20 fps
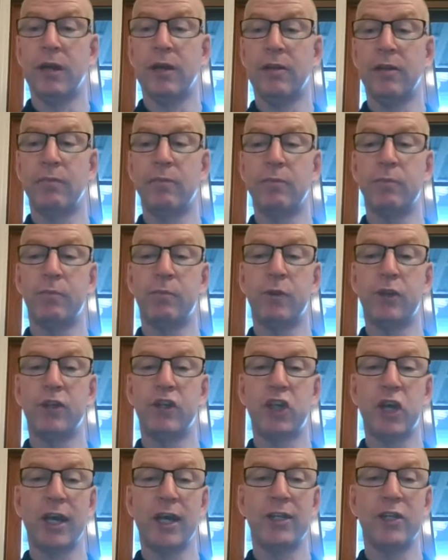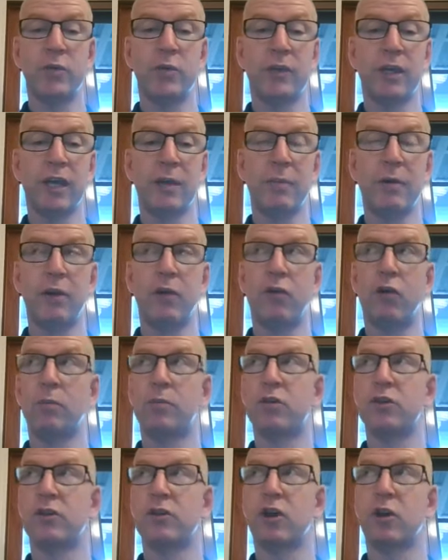and the challenge with keeping your
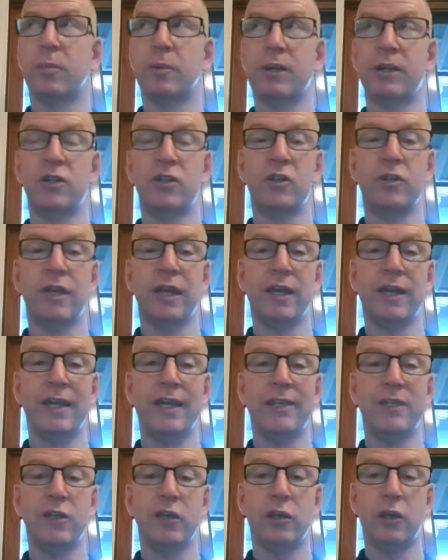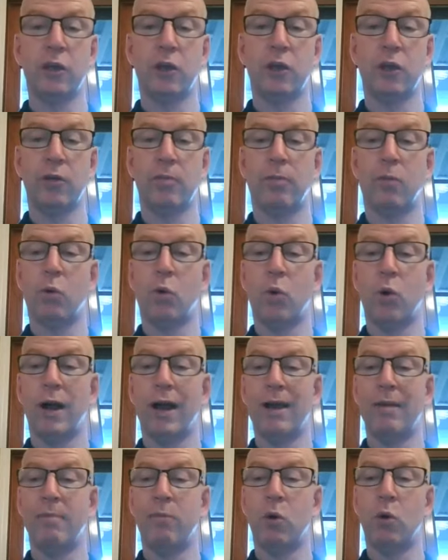options open is you then need to learn more
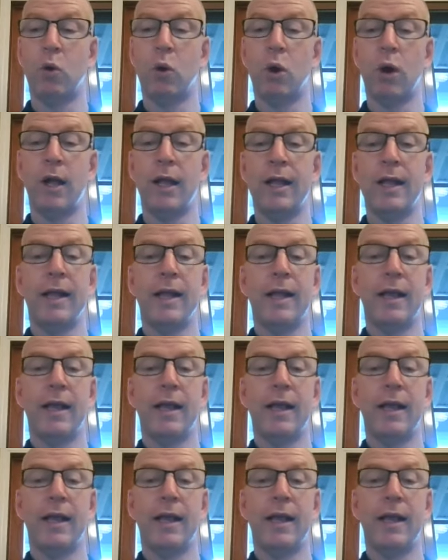and more